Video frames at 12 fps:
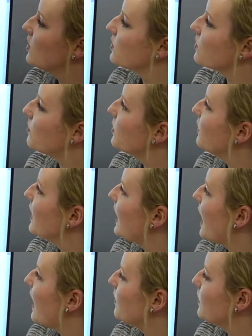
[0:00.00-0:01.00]
So moving
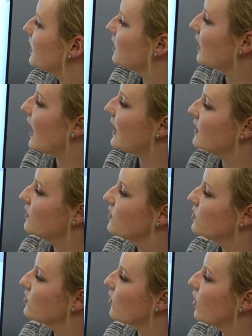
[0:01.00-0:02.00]
on, we can kind of
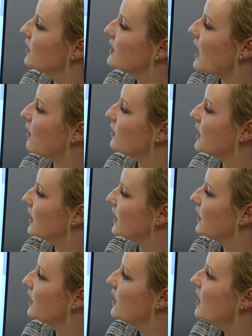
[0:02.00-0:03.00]
scroll down
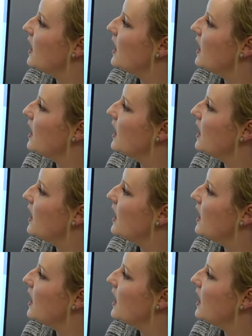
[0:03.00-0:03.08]
here